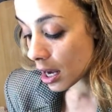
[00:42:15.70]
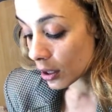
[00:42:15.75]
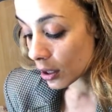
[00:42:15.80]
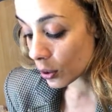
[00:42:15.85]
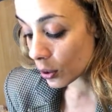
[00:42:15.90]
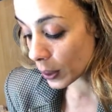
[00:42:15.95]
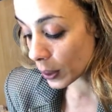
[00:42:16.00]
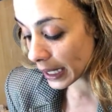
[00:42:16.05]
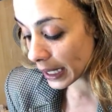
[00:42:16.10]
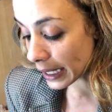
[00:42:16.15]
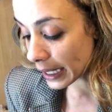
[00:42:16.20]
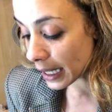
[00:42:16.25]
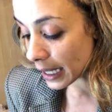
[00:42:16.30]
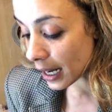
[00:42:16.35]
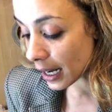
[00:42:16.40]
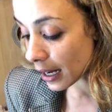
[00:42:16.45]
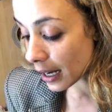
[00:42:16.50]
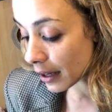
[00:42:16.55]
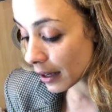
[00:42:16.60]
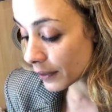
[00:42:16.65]
Queen
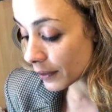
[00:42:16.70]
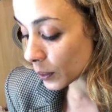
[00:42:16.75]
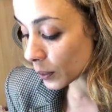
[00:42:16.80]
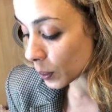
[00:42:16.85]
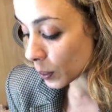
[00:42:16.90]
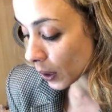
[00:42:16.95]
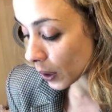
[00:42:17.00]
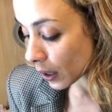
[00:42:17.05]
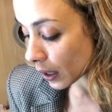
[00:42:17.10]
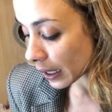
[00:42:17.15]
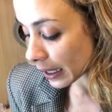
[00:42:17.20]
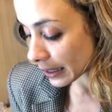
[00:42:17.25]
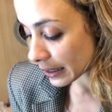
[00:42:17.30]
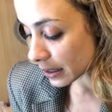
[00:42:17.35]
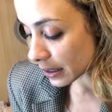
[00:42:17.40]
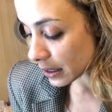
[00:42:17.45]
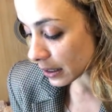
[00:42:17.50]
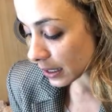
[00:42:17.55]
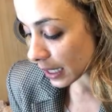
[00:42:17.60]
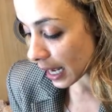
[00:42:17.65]
of
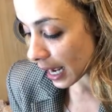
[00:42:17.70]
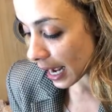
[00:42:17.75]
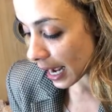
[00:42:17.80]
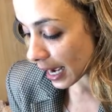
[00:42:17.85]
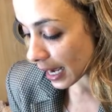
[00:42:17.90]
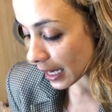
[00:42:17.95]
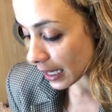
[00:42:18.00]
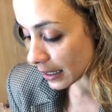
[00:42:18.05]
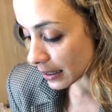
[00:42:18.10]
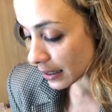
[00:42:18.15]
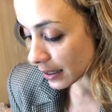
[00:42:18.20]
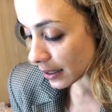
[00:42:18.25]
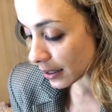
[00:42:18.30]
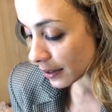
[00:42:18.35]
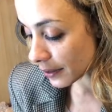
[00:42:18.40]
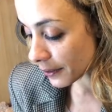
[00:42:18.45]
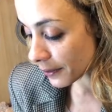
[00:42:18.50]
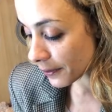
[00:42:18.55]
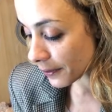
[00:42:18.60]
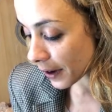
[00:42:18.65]
Wands and
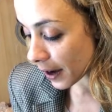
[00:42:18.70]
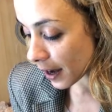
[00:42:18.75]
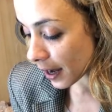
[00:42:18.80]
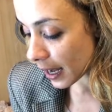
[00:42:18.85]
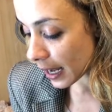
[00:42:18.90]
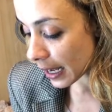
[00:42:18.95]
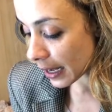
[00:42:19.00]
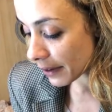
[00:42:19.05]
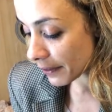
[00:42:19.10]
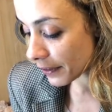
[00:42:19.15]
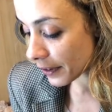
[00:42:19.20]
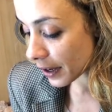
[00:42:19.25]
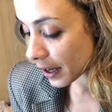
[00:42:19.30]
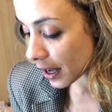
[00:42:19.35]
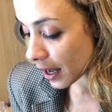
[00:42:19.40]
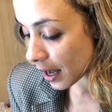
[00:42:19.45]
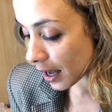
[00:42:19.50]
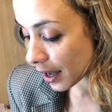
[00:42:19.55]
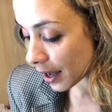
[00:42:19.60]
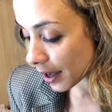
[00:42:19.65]
the 5
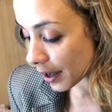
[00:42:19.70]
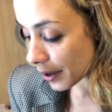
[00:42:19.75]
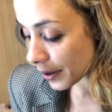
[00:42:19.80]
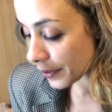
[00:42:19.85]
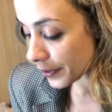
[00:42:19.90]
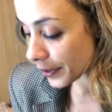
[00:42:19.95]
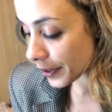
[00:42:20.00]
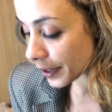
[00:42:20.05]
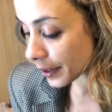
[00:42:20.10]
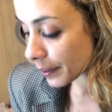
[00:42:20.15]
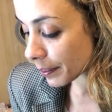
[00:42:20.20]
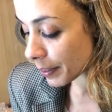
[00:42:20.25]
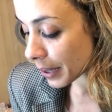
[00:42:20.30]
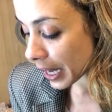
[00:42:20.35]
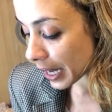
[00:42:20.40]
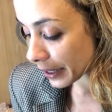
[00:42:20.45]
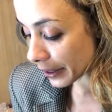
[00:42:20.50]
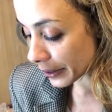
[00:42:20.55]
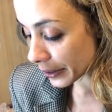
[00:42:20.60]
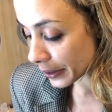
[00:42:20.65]
of
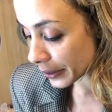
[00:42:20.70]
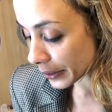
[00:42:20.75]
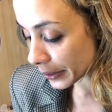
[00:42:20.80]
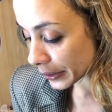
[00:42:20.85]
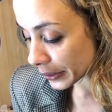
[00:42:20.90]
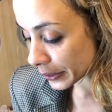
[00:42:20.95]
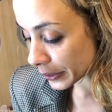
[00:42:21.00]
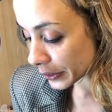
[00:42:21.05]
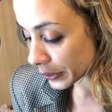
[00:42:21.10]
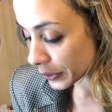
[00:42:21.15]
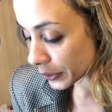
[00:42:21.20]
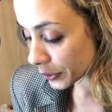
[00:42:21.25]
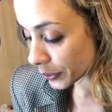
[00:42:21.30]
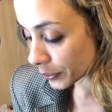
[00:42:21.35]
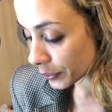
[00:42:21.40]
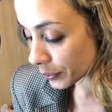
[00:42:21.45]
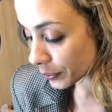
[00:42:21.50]
Pentacles.